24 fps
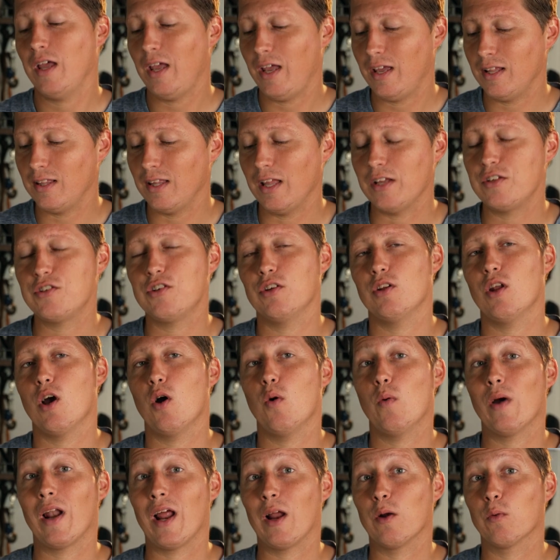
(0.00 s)
and let you know
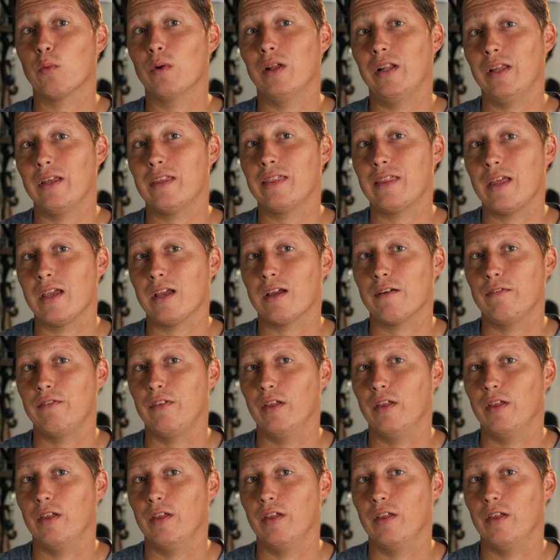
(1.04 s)
what I really think of